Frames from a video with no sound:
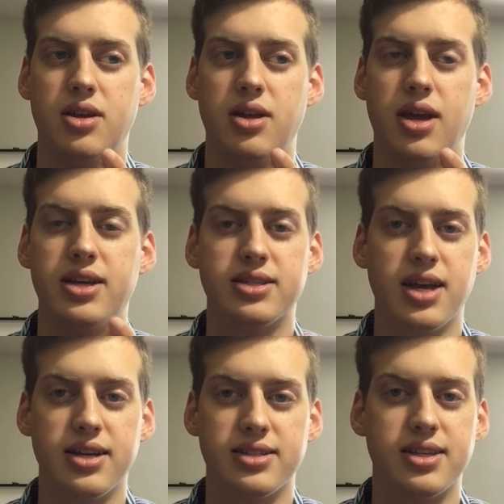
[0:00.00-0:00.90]

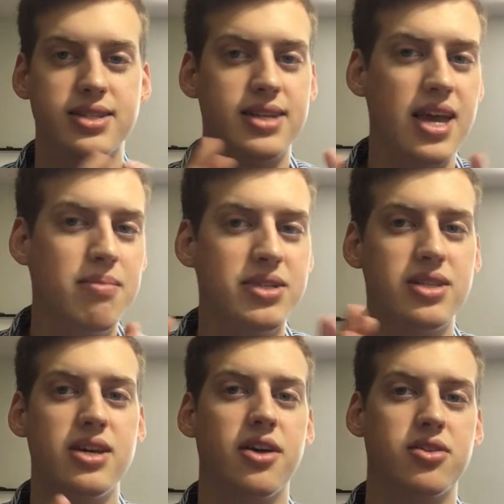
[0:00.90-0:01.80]
it's the same as
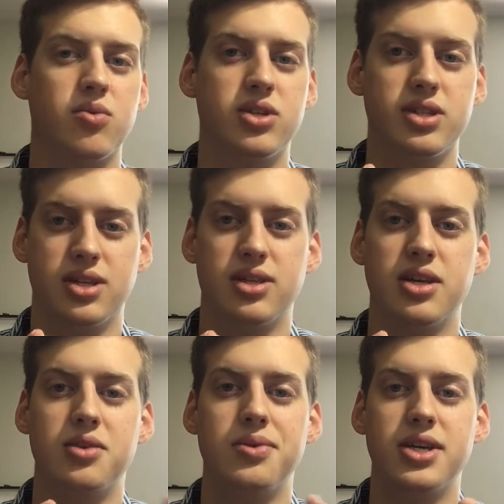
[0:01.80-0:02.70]
the other ones in that
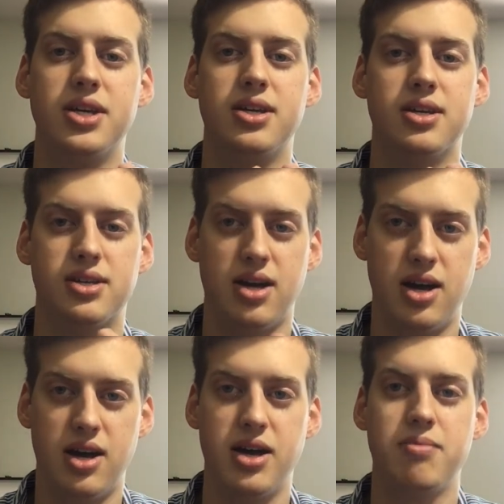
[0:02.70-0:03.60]
you need
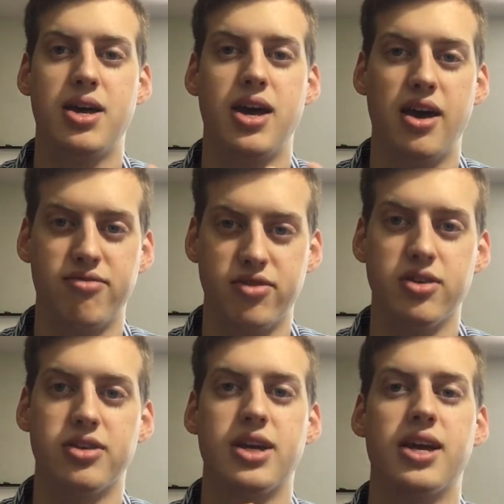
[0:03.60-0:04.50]
time,
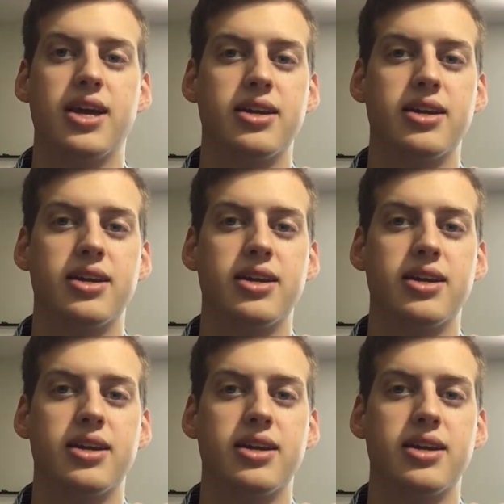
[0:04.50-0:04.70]
effort, and